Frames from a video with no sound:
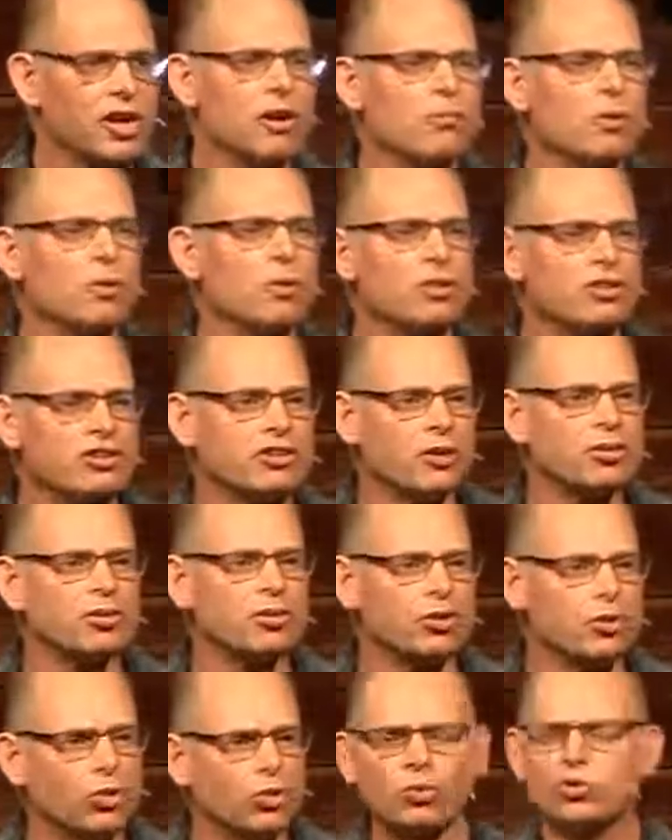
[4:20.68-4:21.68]
But we don't
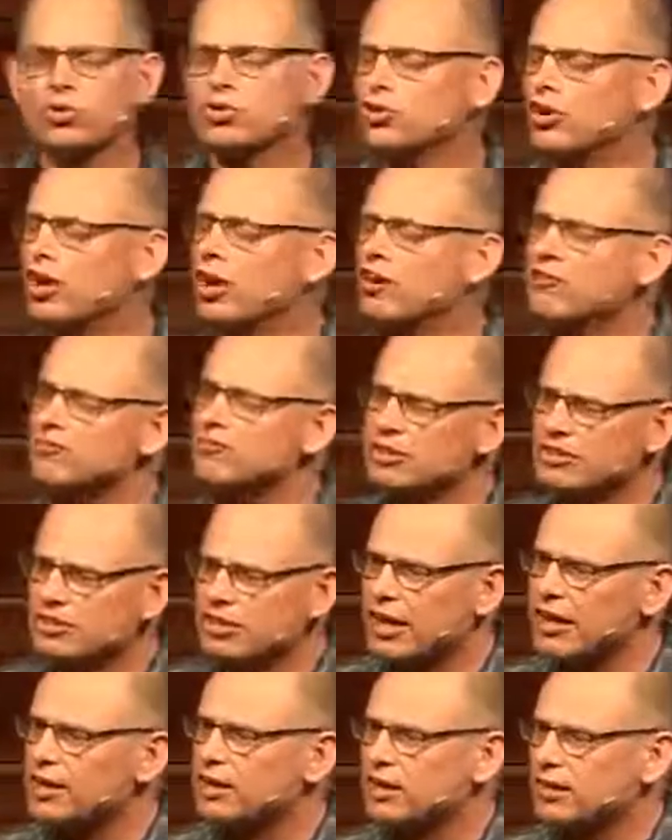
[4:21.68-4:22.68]
all drive
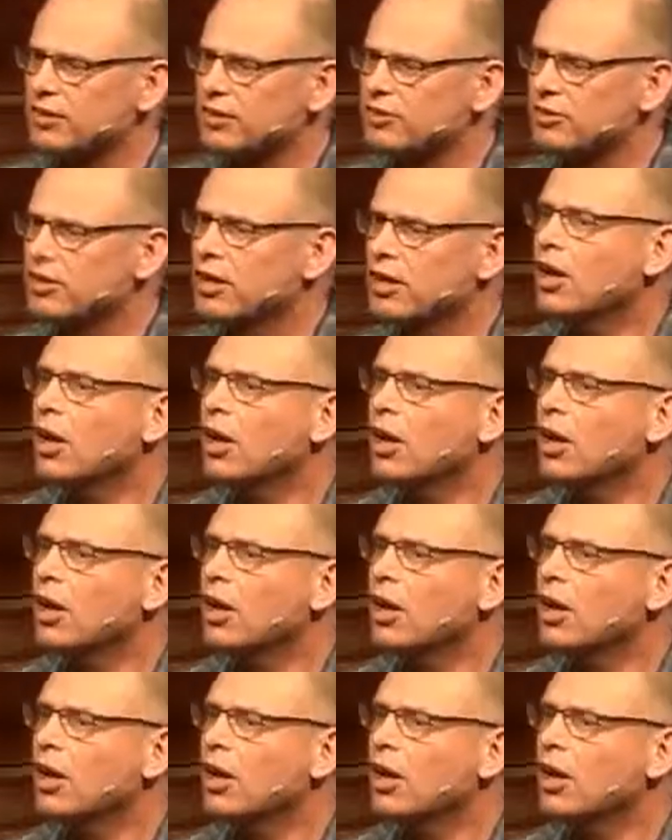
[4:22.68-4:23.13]
Mercedes.